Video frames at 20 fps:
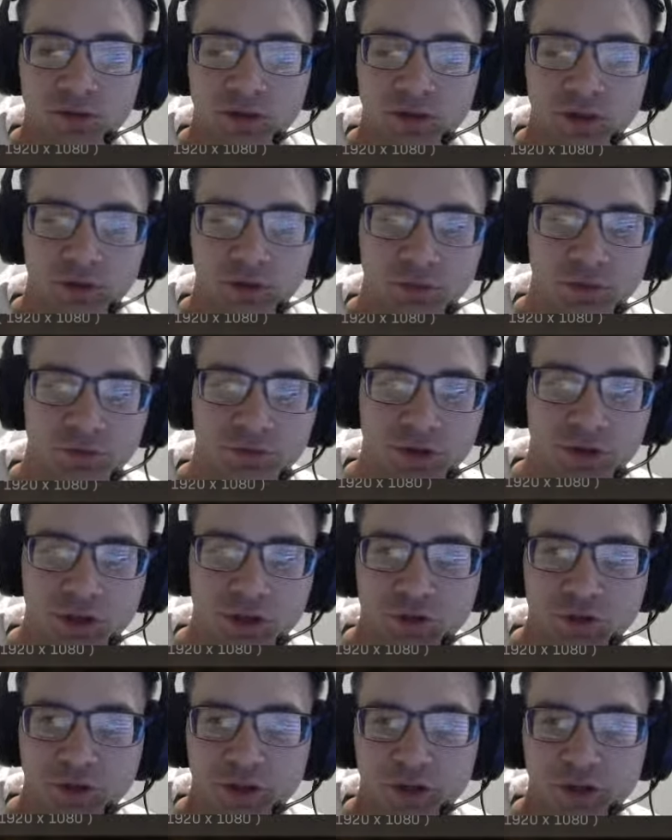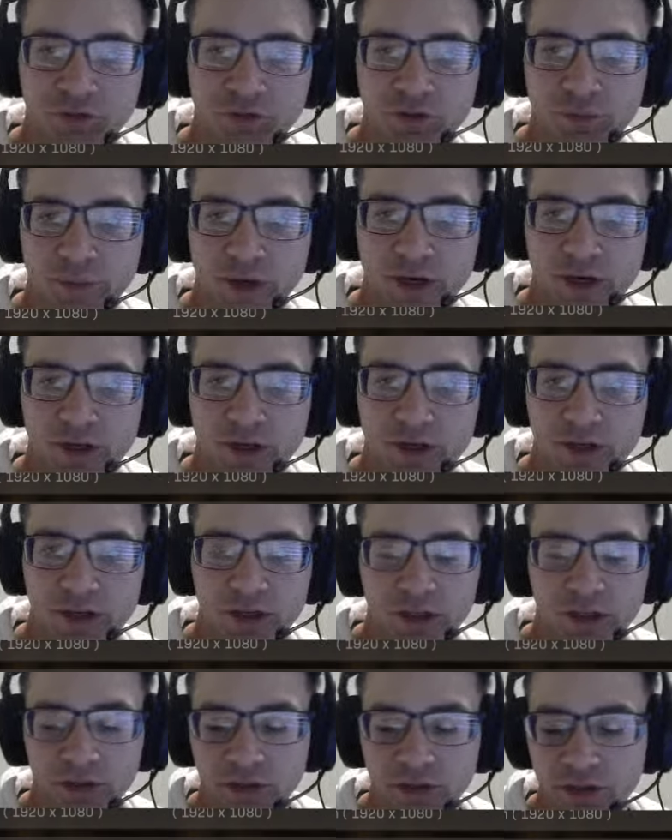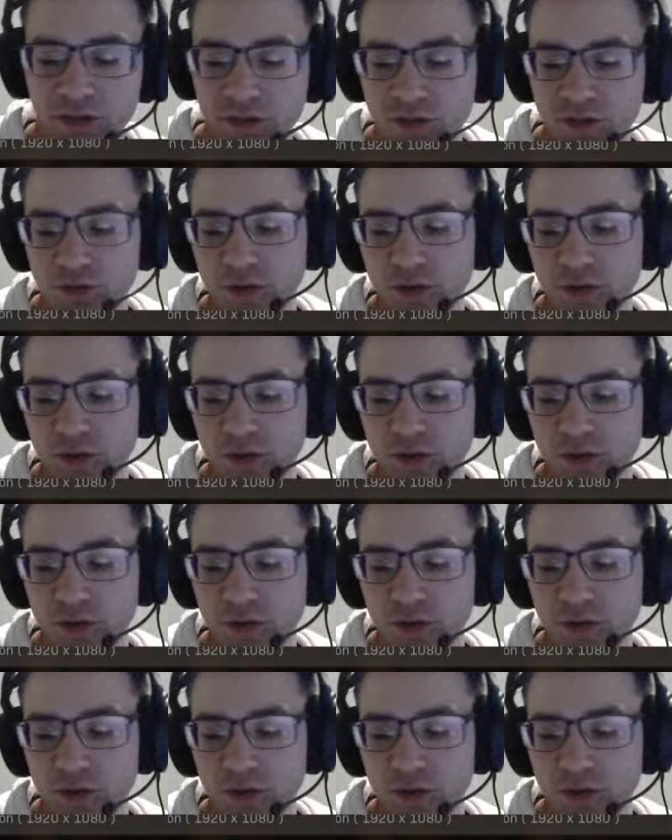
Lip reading: the refresh rate of your monitor unless